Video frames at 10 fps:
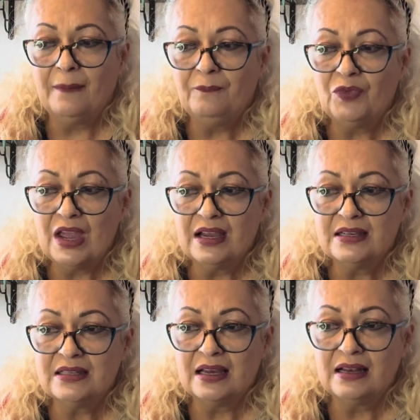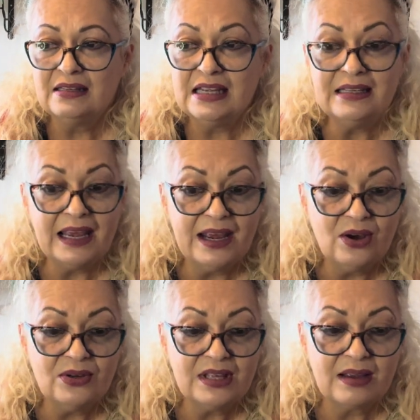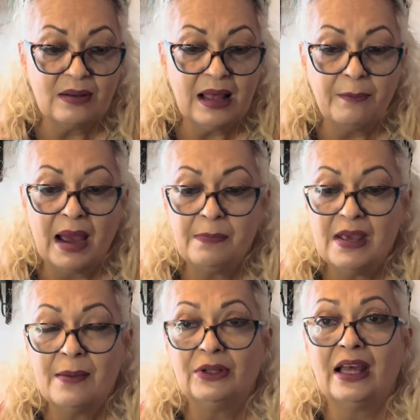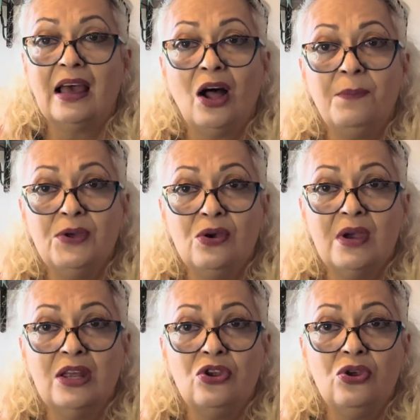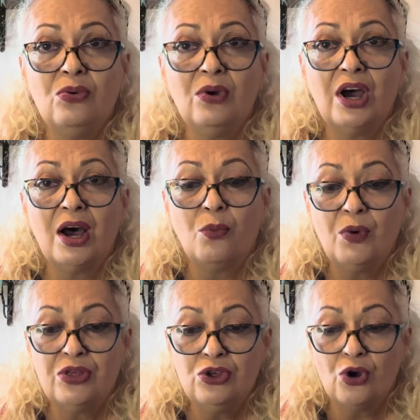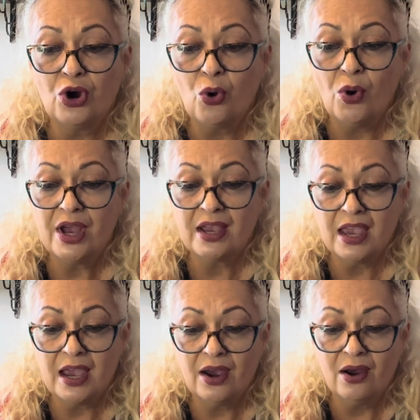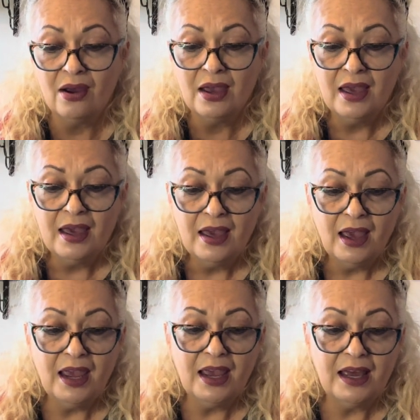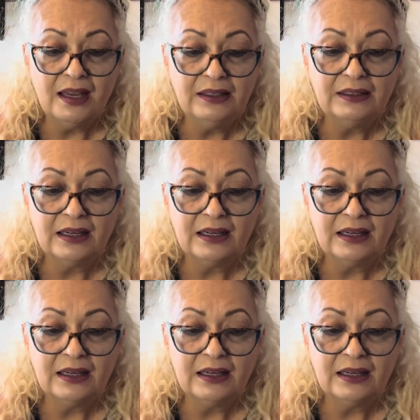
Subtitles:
Things, details that might be able to help you in with your Hoya care. And